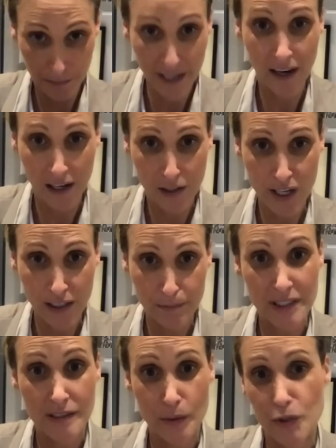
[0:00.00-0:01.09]
the weight of
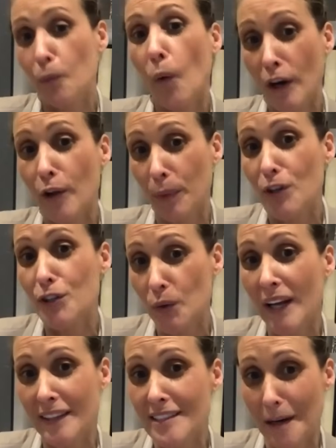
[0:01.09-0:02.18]
power,
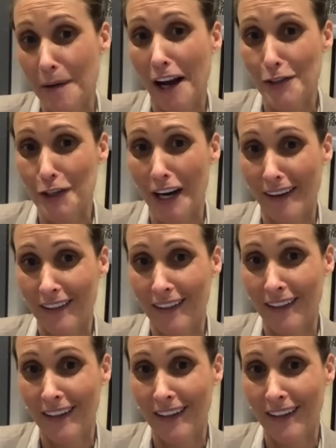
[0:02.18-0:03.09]
politics, and betrayal.